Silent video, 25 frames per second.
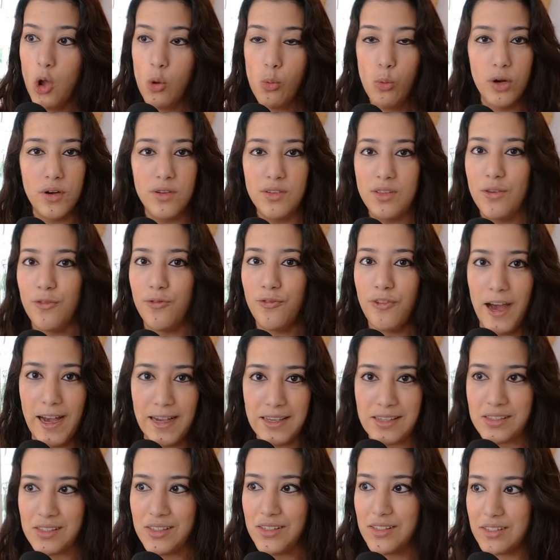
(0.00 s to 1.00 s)
one of the
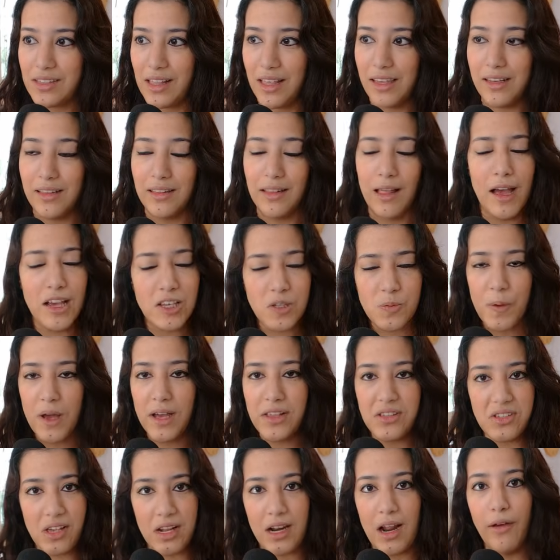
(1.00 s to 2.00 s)
fastest glass
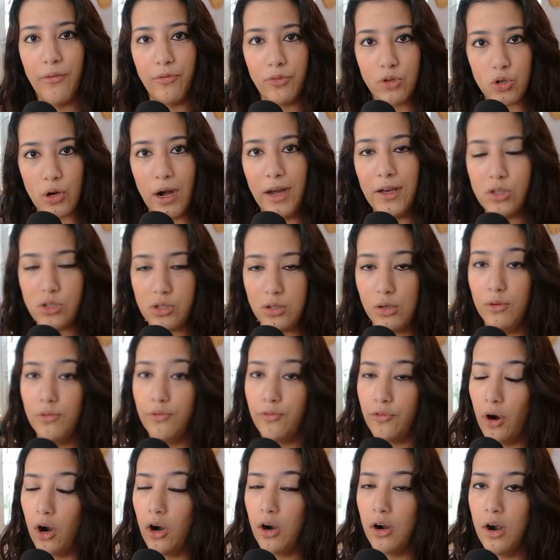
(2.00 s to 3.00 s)
pads that I've tried so
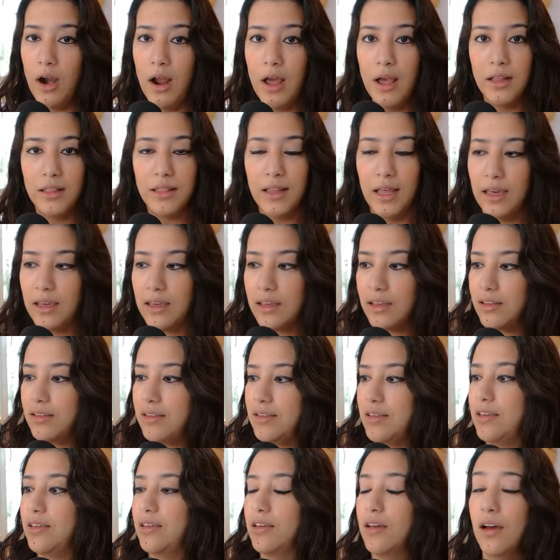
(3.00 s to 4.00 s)
far, like
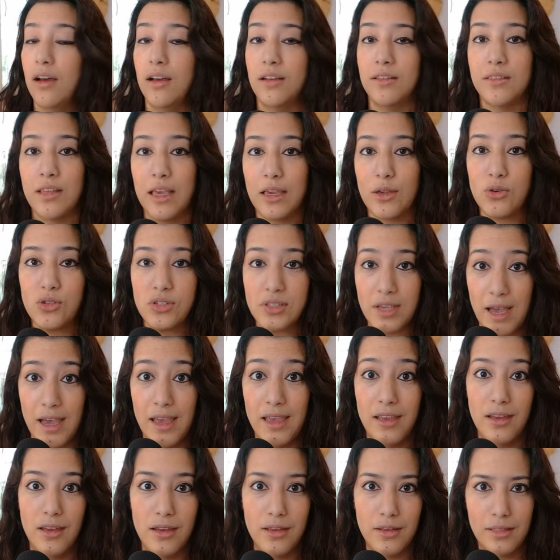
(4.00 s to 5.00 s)
the
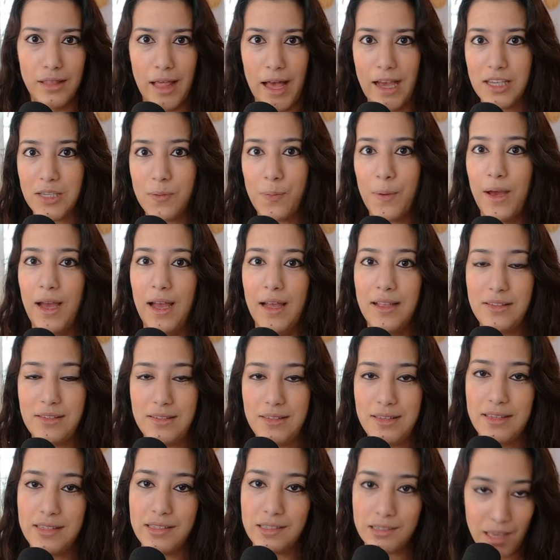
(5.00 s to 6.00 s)
Tekusai glass pads,
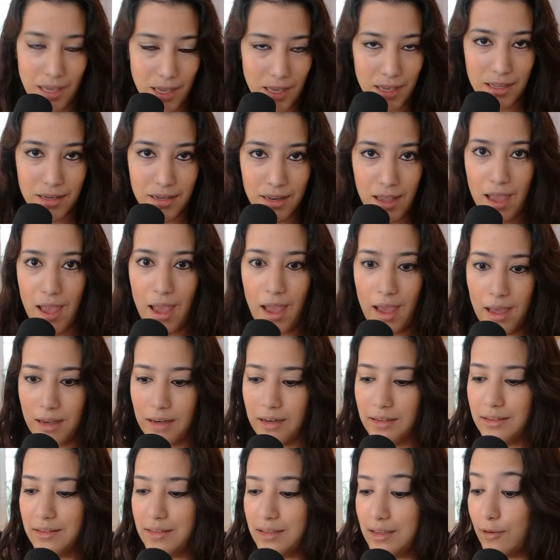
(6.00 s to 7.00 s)
the Zane
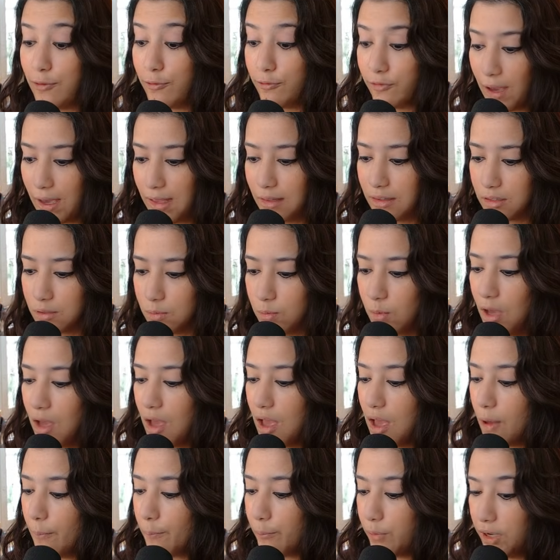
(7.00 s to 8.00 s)
and the Phantom.
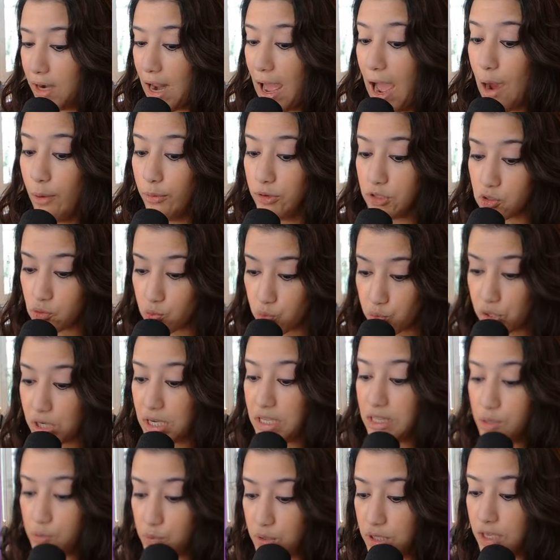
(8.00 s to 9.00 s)
But I was
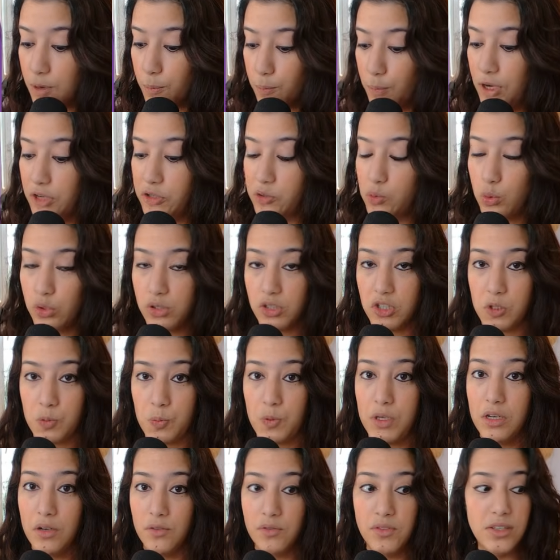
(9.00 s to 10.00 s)
really, really impressed with the
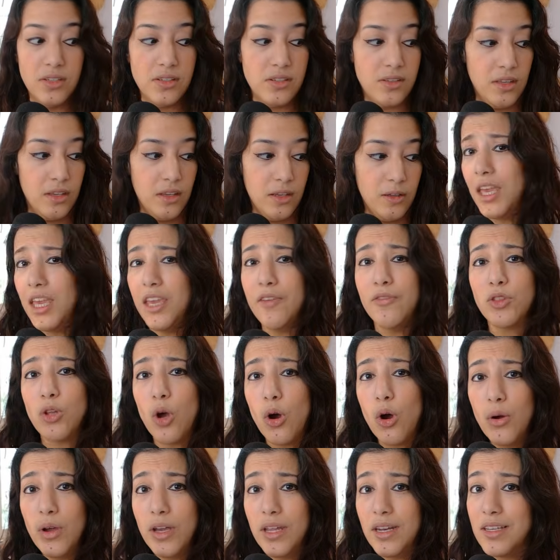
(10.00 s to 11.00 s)
speed of this thing. Even
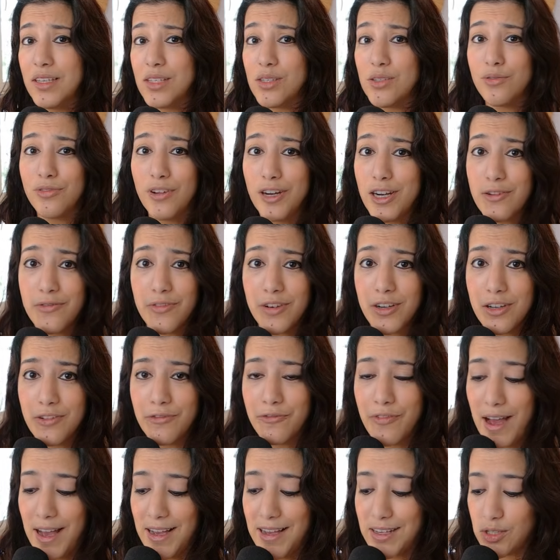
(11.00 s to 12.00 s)
though it is very, very
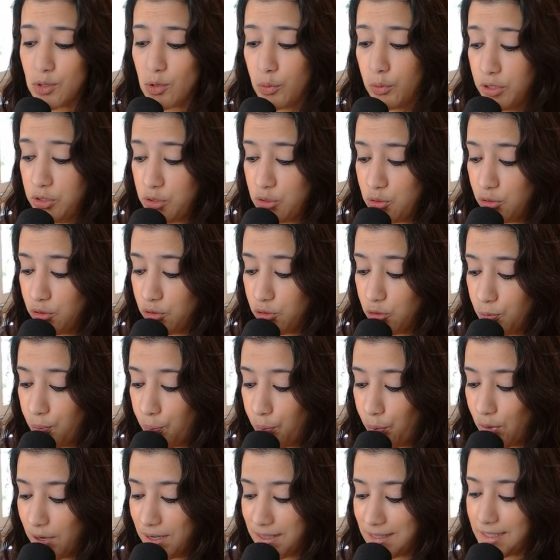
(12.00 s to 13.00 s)
fast, once you do
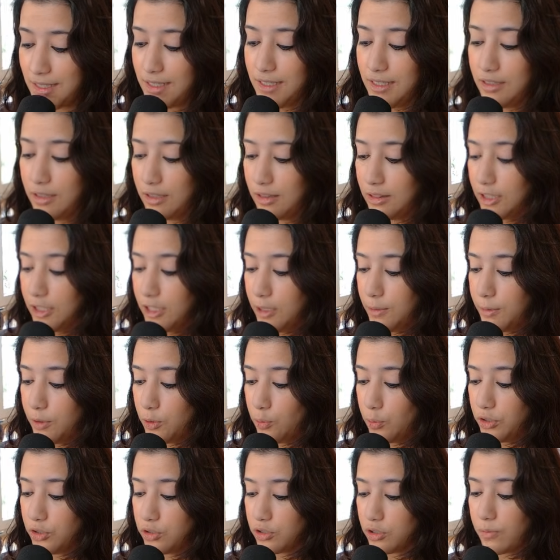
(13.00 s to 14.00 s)
press in a little bit
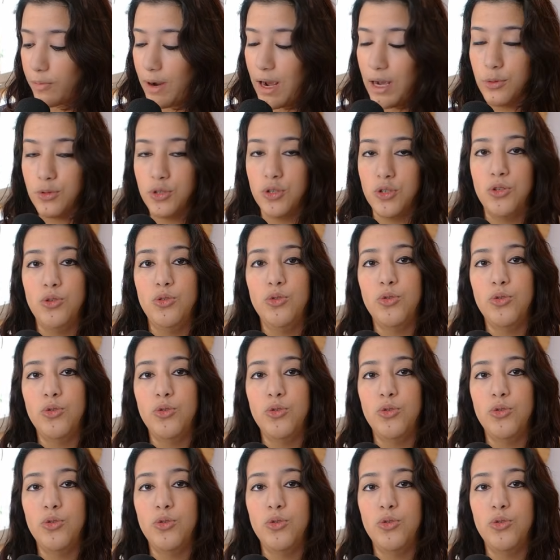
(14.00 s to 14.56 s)
with your mouse, you